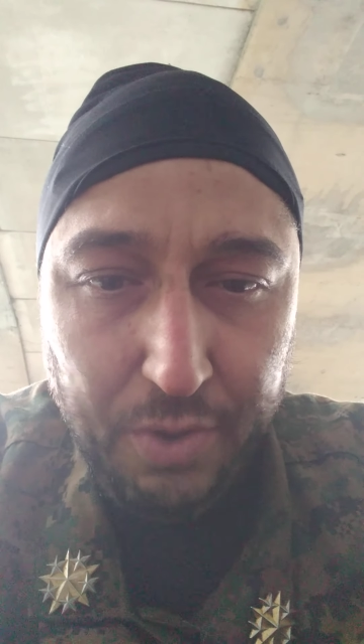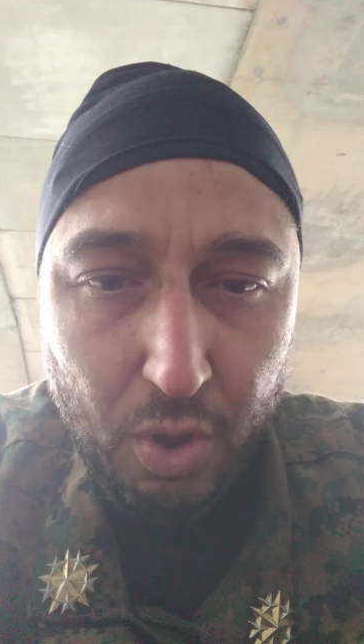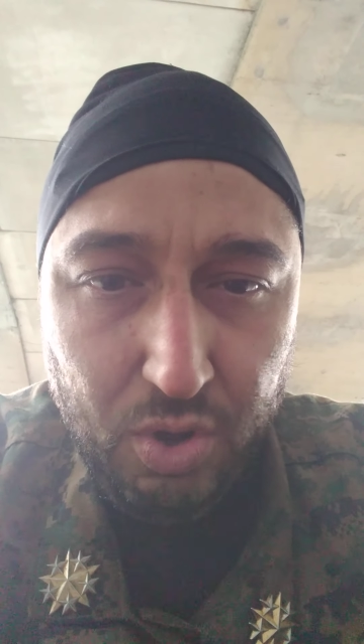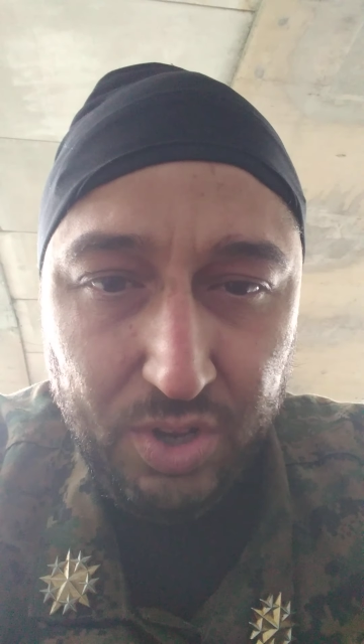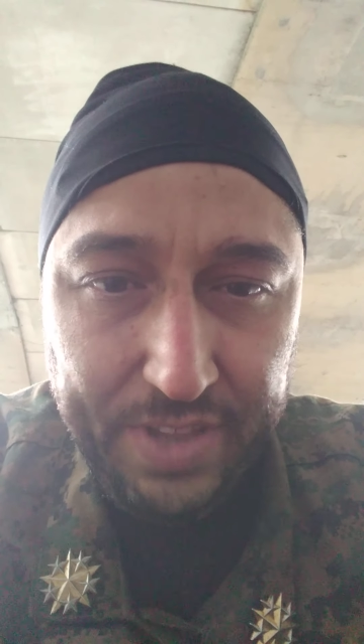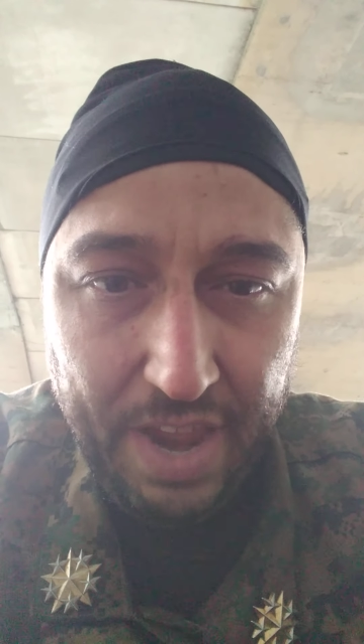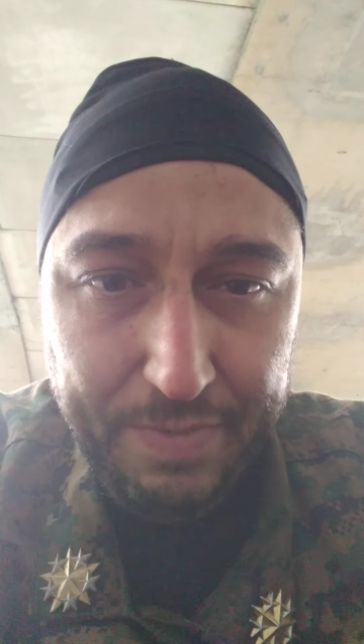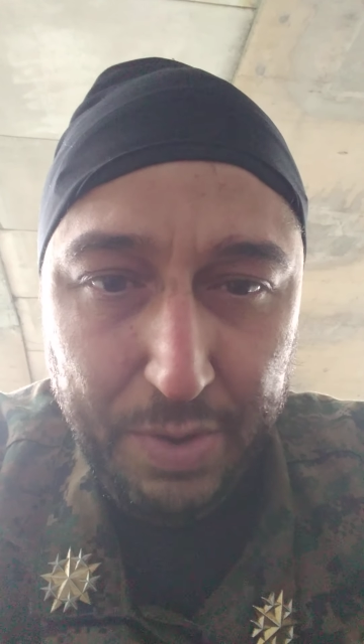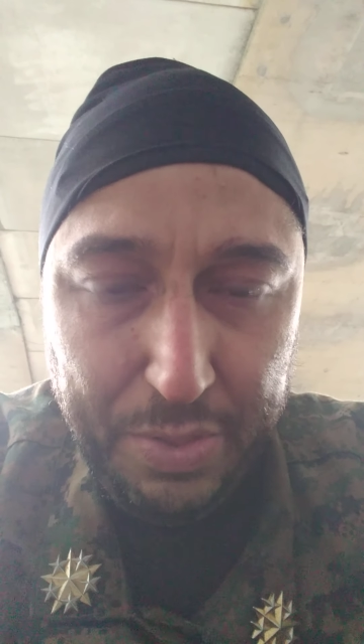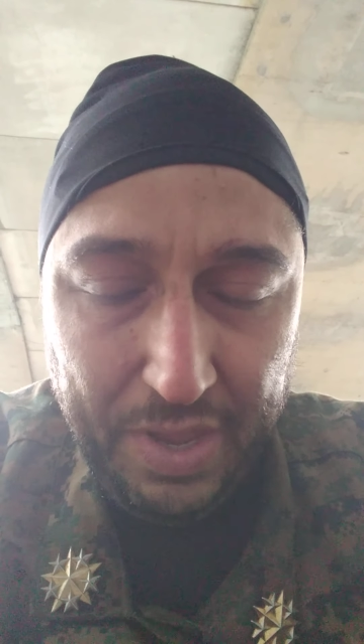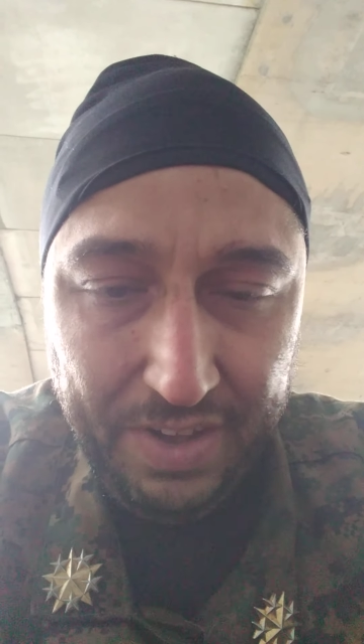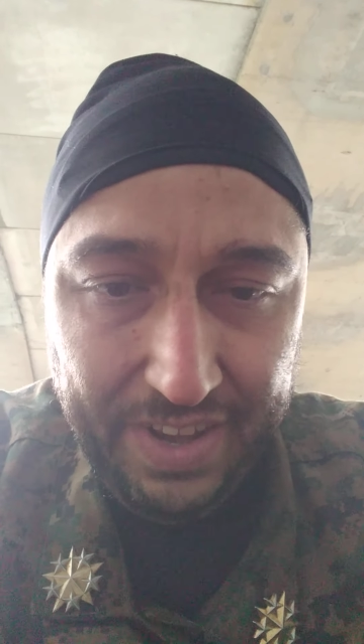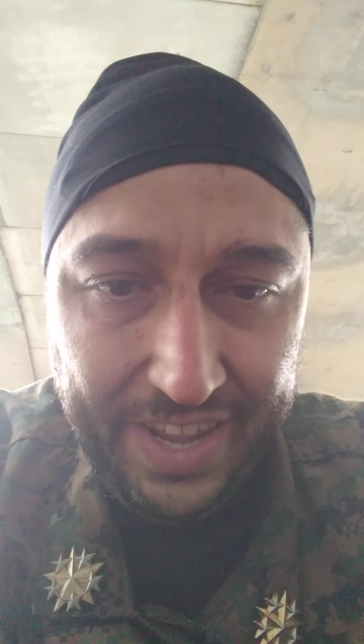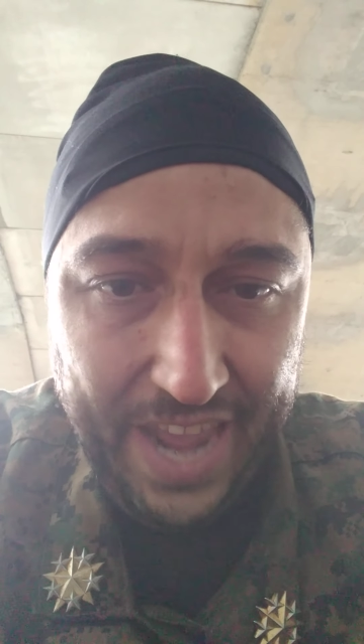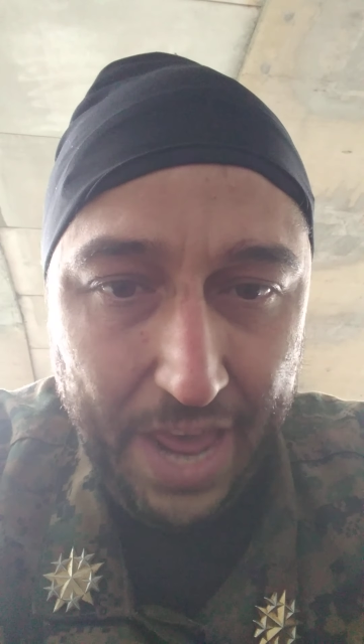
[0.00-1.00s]
to hold
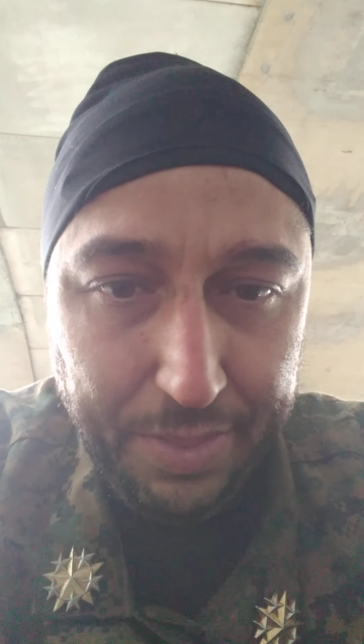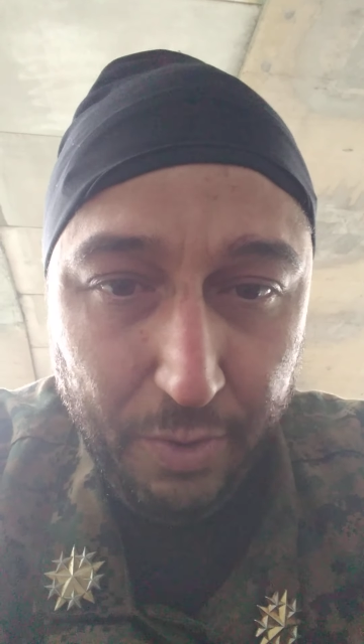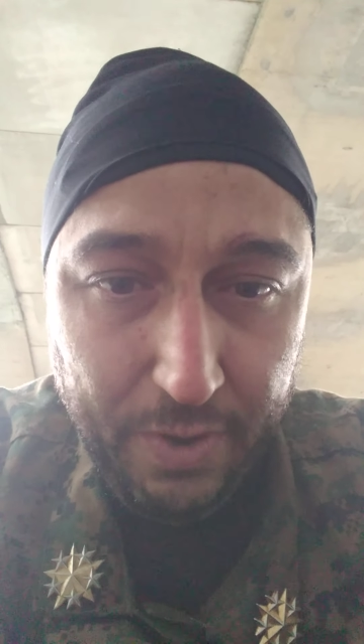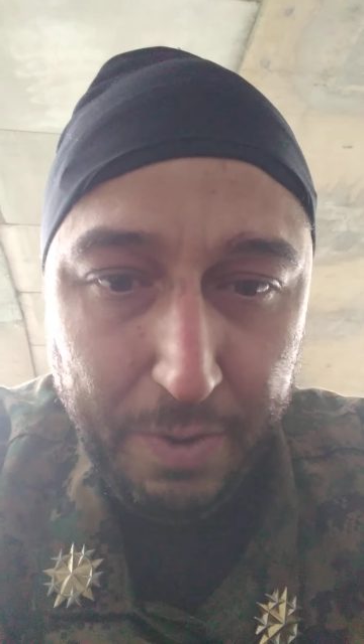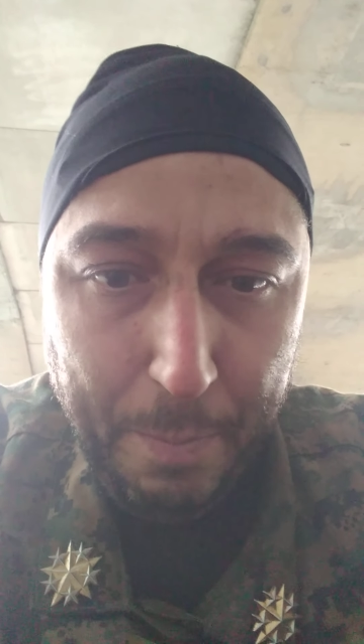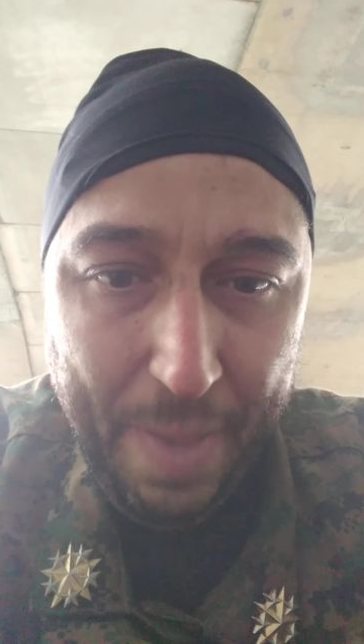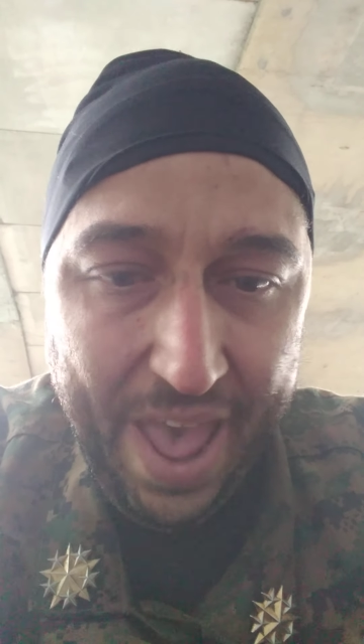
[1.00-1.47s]
everything together in